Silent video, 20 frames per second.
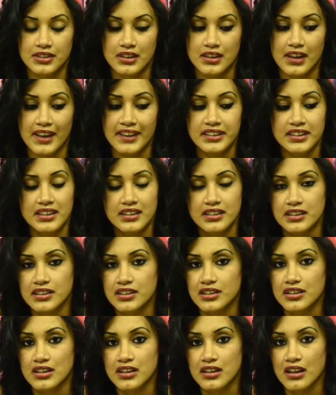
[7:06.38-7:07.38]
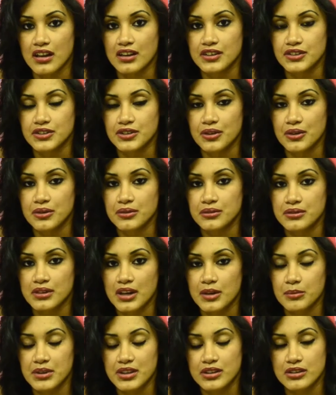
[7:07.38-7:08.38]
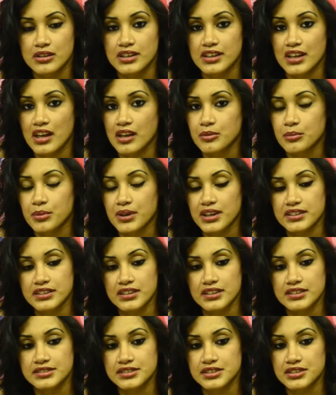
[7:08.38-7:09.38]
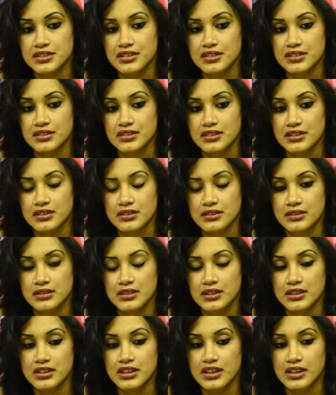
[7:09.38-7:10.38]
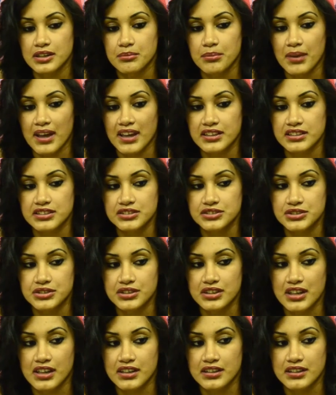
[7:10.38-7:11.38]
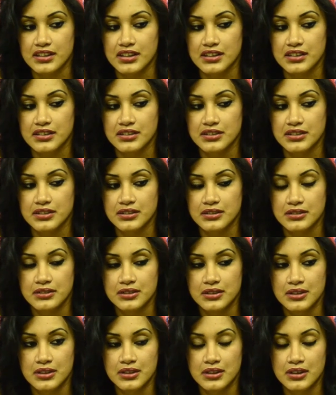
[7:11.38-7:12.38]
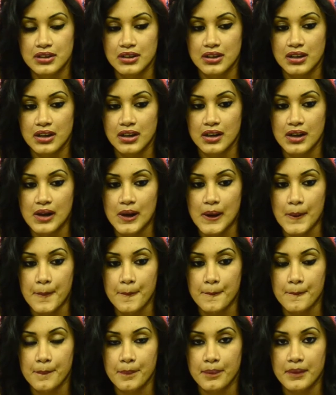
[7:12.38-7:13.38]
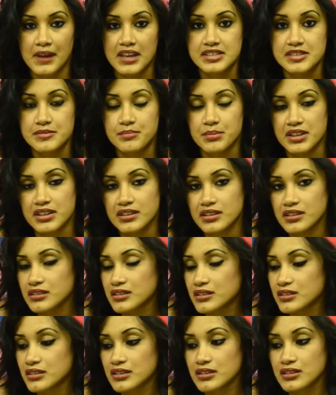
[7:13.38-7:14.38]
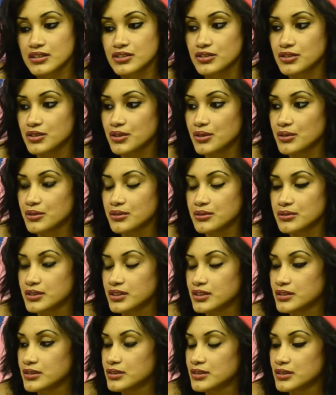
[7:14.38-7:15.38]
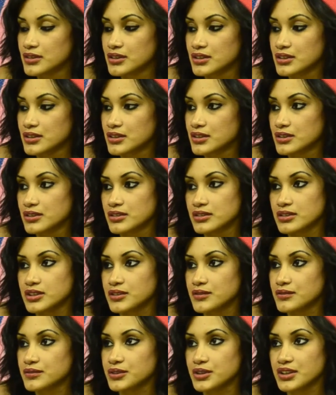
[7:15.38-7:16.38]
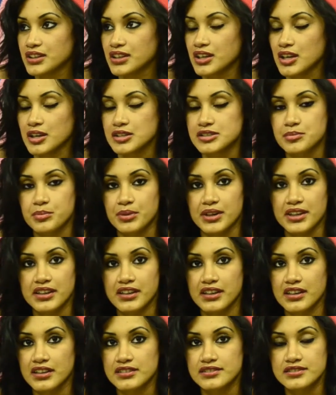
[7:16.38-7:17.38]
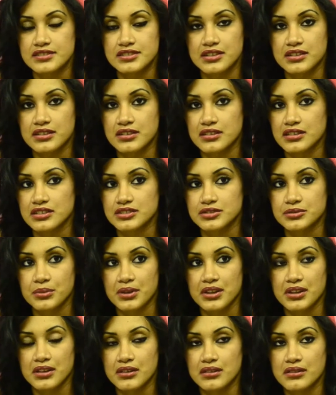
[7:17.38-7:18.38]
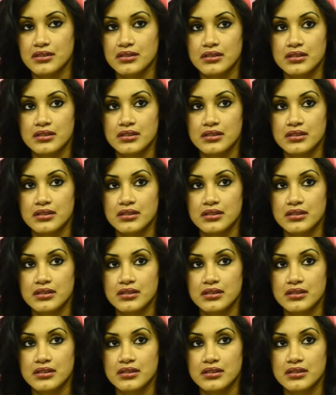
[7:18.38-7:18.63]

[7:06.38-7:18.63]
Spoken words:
I kick it here a lot, you know. I've been learning how to break dance here and getting back into that again, and I spin here, you know, and you can get spray cans here as well.